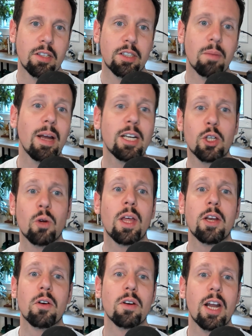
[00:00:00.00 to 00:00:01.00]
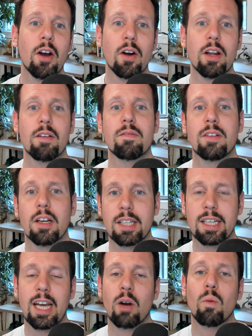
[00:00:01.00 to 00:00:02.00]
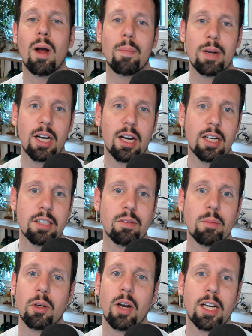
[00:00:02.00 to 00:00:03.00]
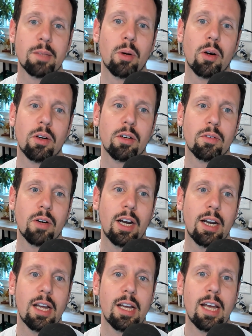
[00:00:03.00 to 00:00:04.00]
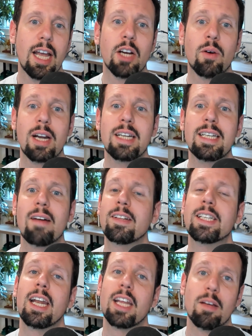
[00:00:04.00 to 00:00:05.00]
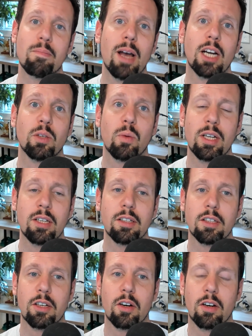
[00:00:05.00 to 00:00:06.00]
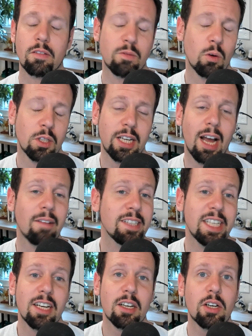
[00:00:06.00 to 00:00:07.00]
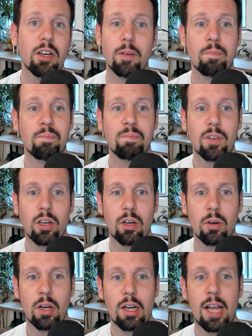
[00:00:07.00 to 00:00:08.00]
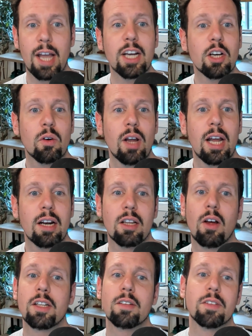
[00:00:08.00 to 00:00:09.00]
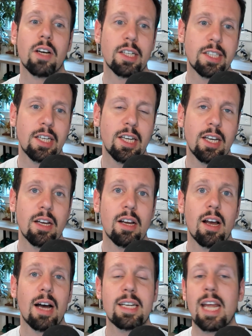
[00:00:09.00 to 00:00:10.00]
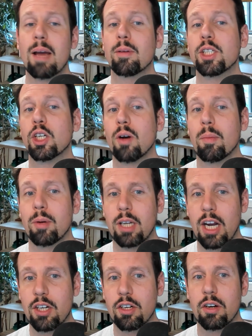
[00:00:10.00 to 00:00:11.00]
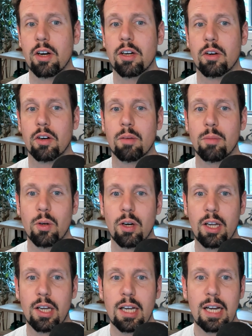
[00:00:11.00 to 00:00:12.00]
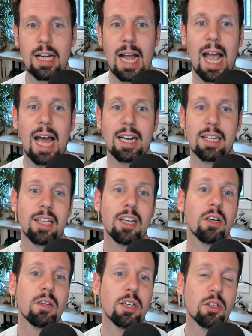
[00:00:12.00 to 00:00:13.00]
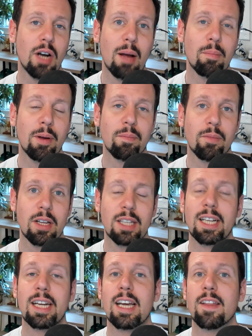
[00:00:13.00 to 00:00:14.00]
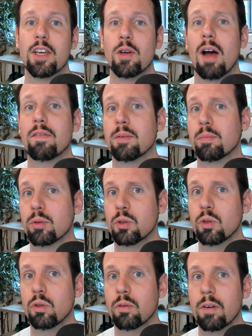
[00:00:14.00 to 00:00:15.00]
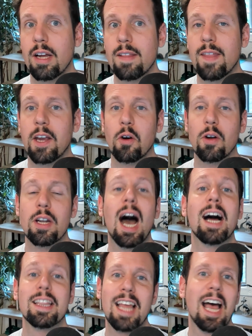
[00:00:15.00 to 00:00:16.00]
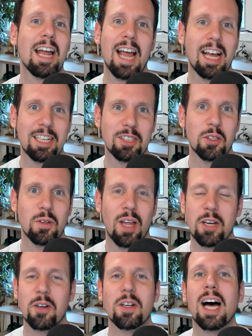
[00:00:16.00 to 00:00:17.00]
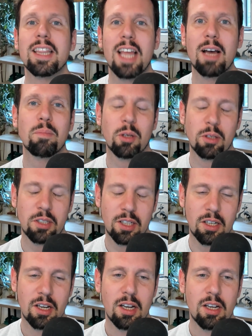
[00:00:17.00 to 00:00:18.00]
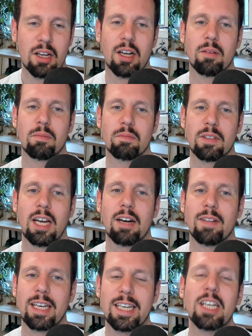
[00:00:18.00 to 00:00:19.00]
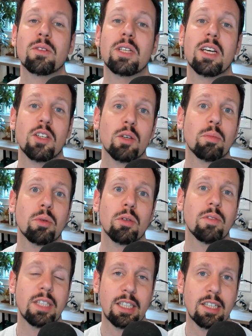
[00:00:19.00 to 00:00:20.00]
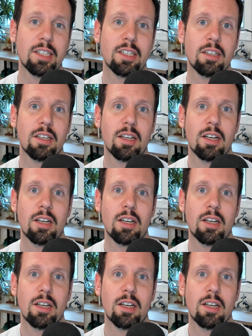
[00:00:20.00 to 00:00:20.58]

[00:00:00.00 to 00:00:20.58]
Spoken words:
To make sure that your narrative doesn't get weaponized from your ex-partner, right? It can create a devastating impact when it does occur. And unfortunately, I've seen it occur. It can create a loss of custody, a damage to your reputation in your community, and a legal entrapment, right? This idea that you have to prove that you're not that asshole, that you're not that person, kind of like guilty until proven innocent.